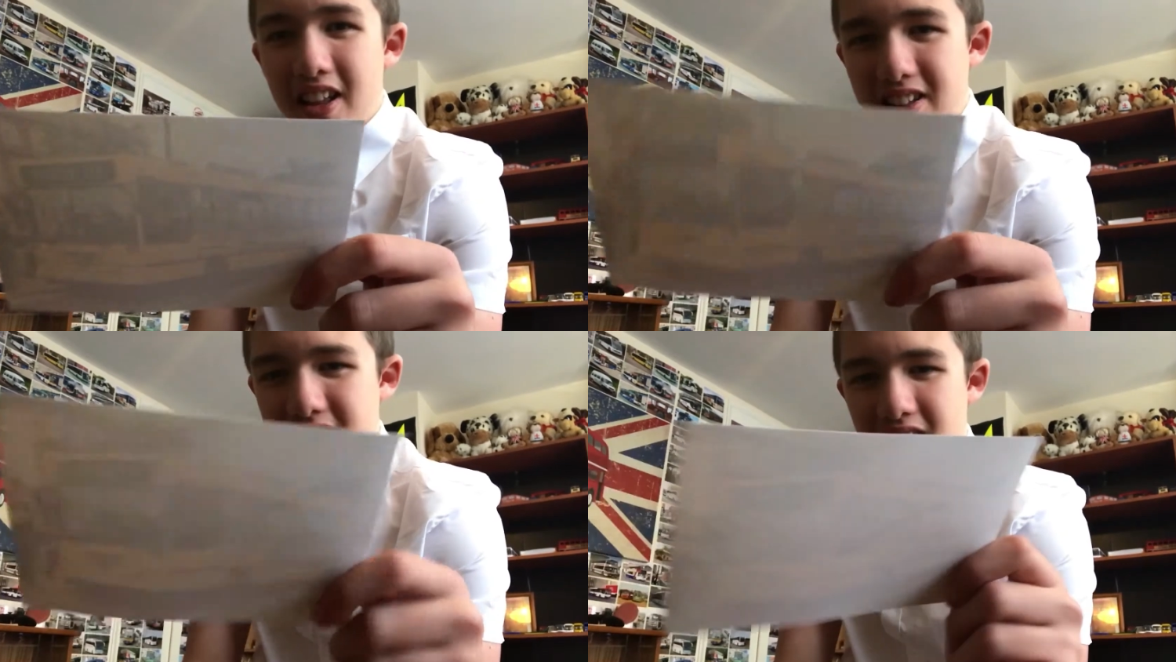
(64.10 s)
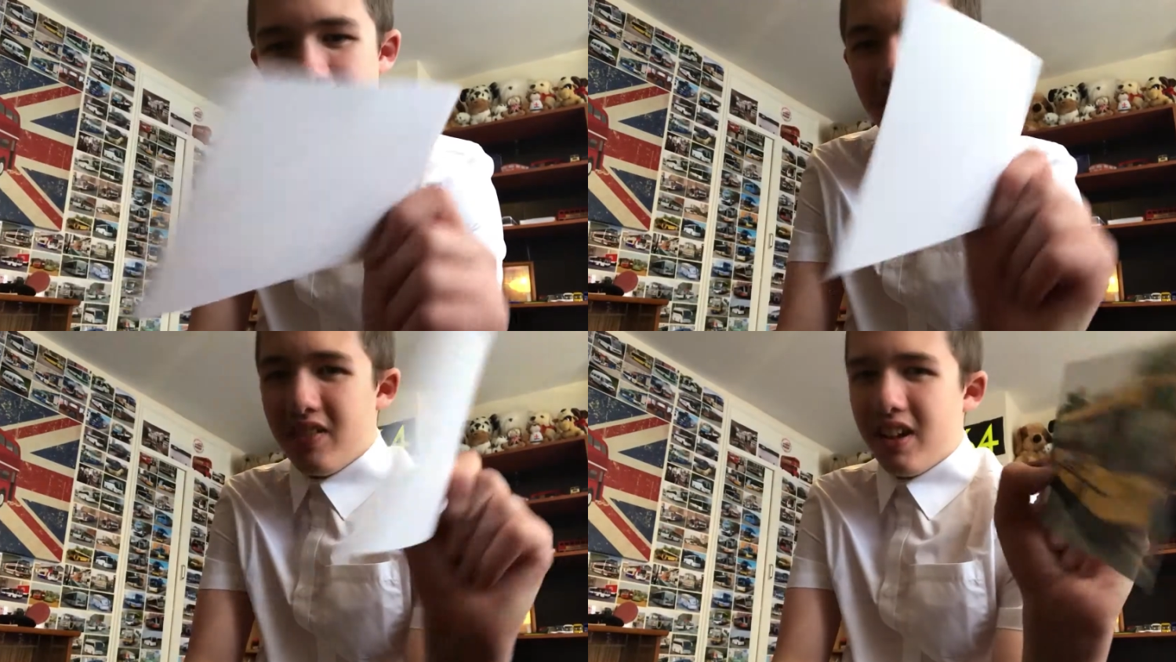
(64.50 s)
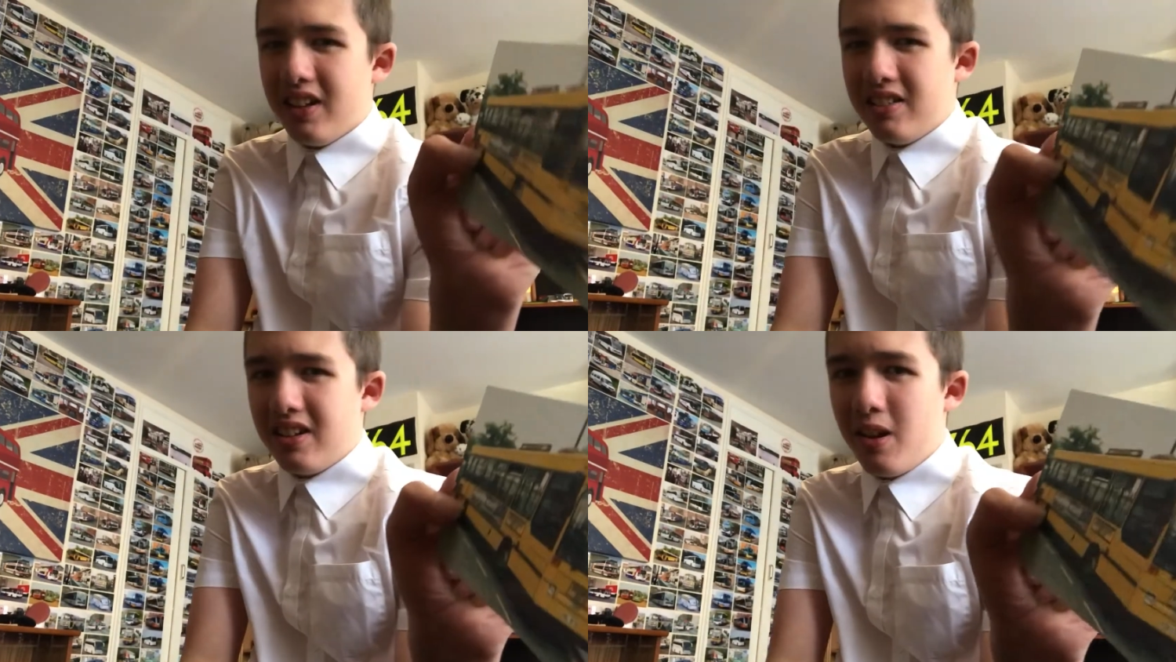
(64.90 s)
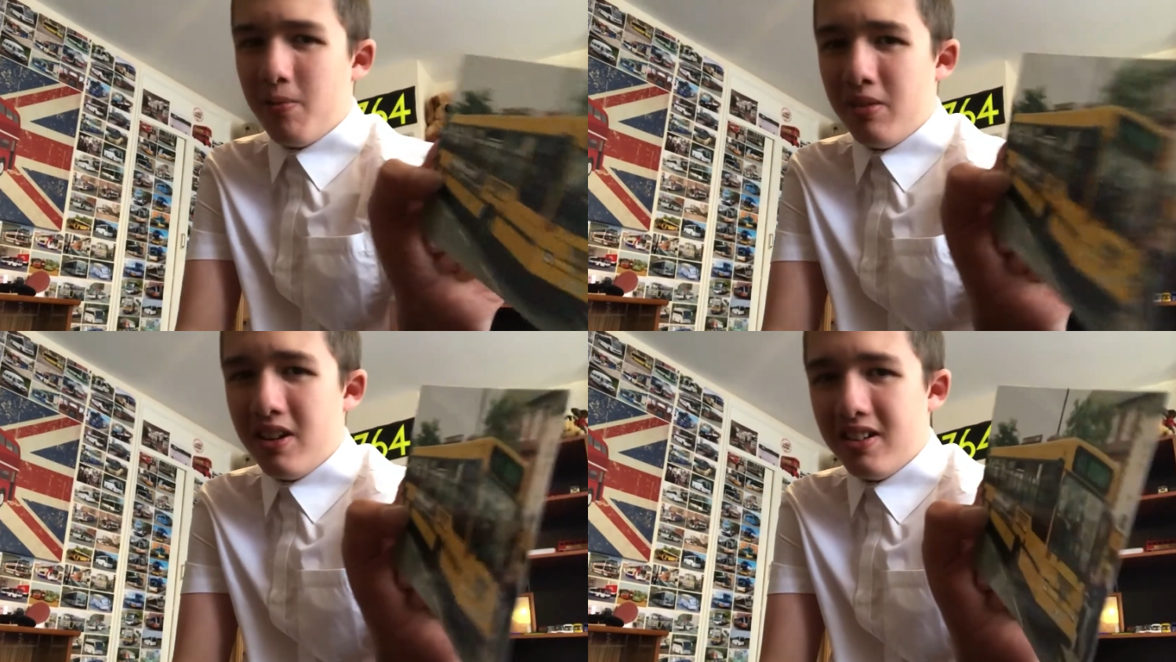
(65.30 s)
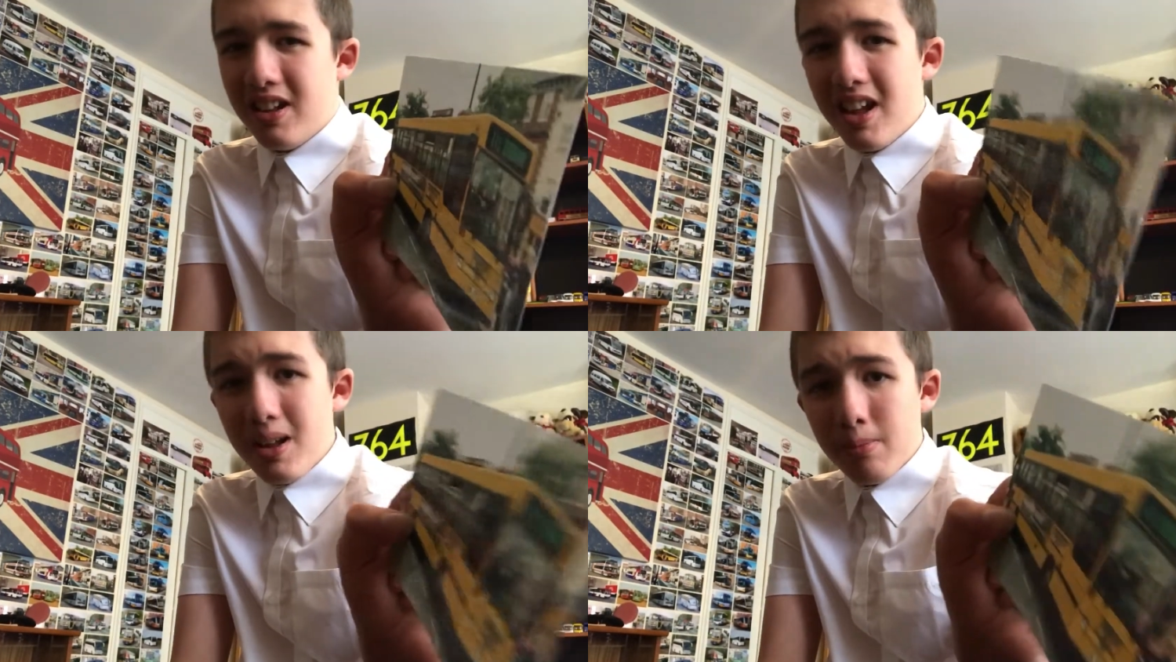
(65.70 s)
that's it. That's the company's
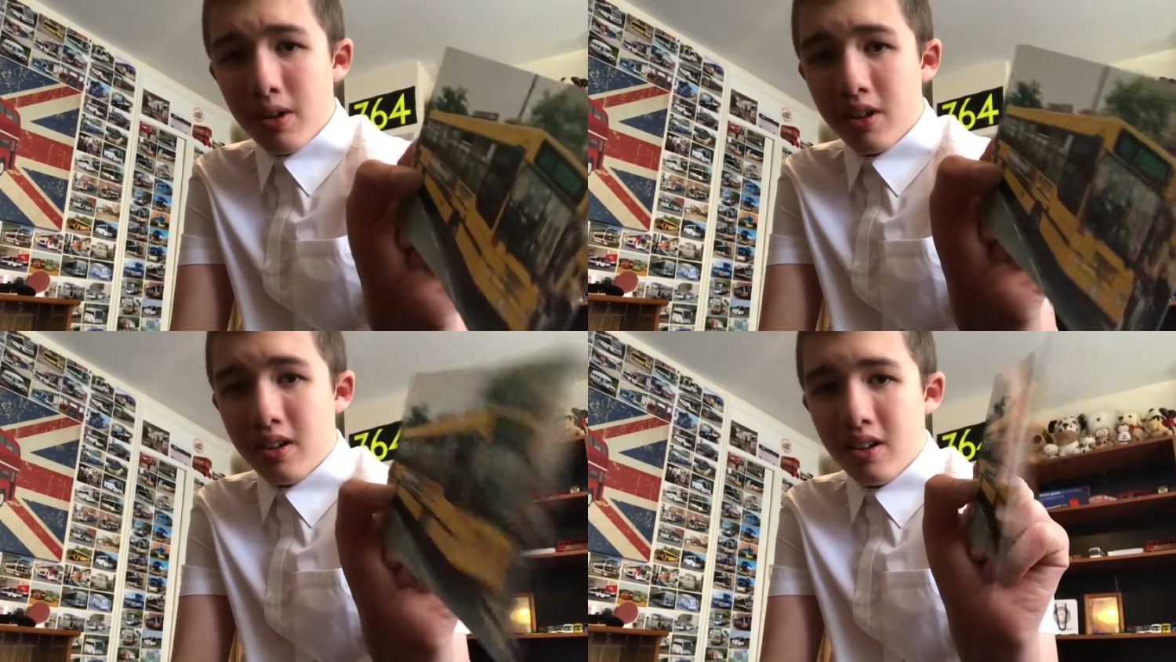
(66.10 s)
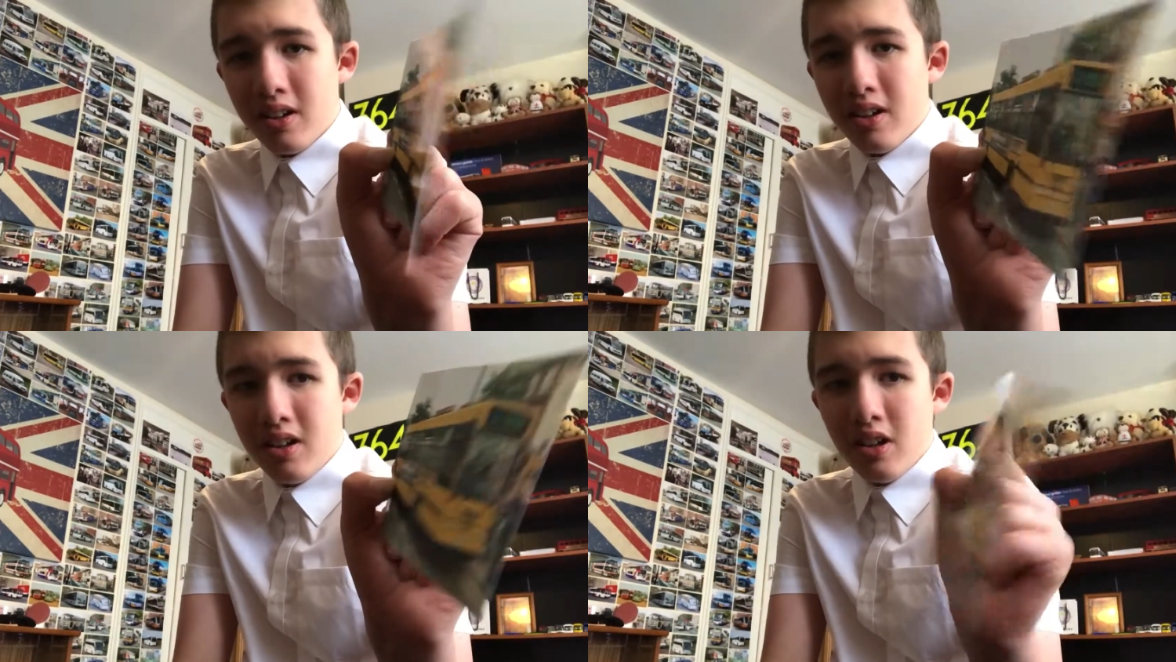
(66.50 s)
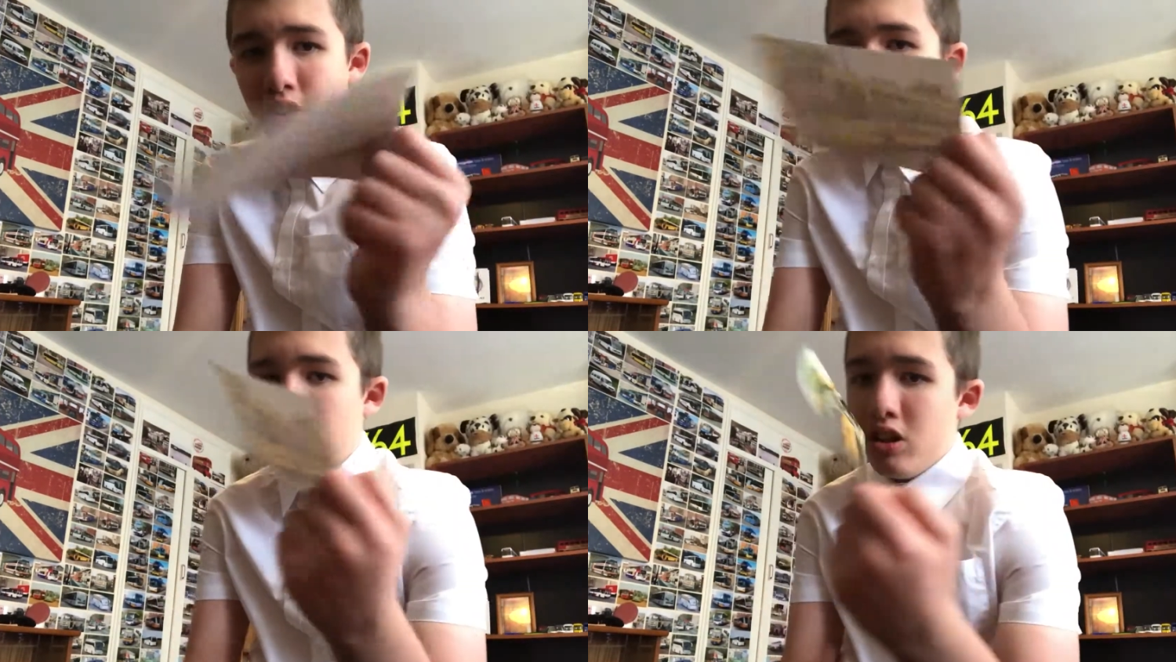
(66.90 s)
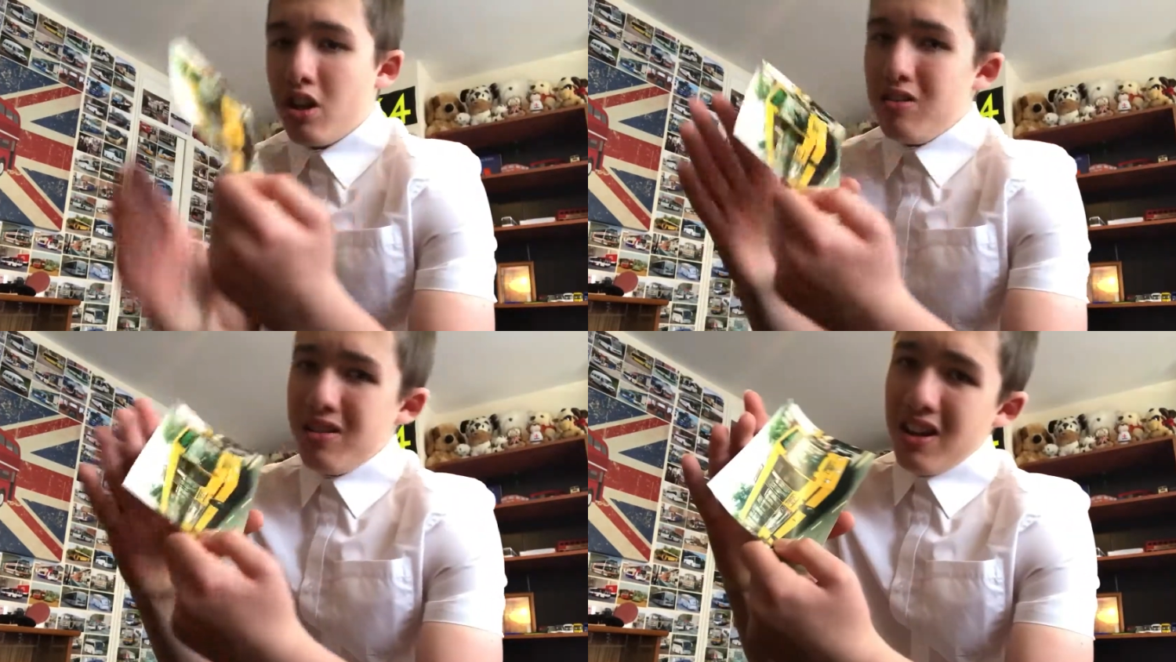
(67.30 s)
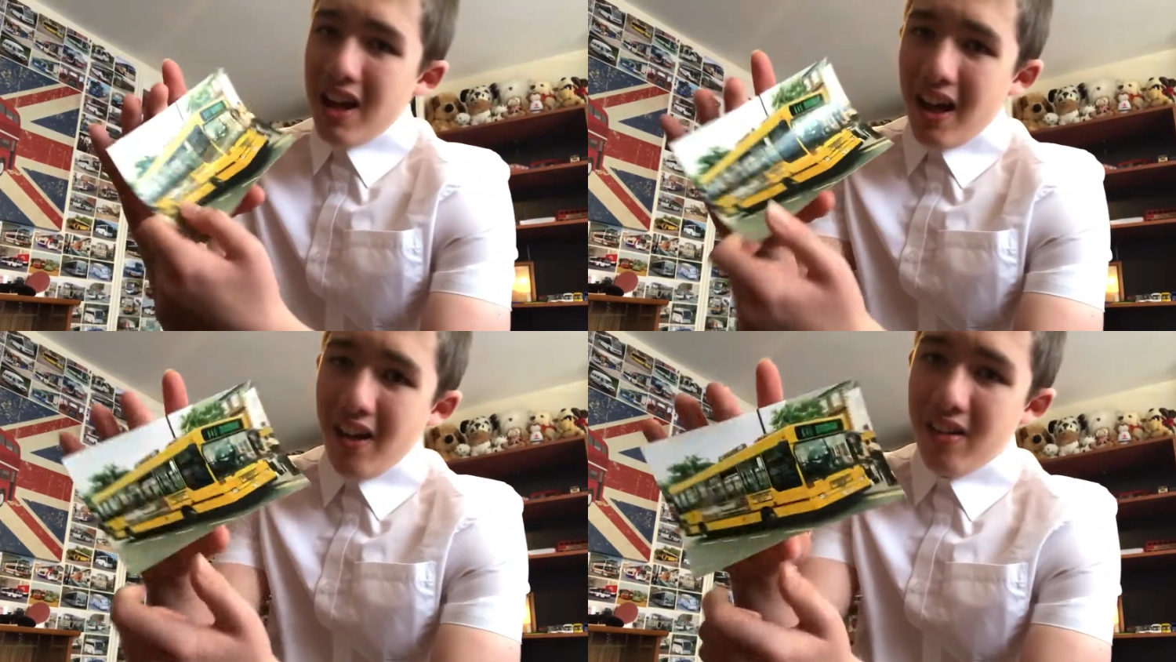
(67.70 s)
name. So yeah,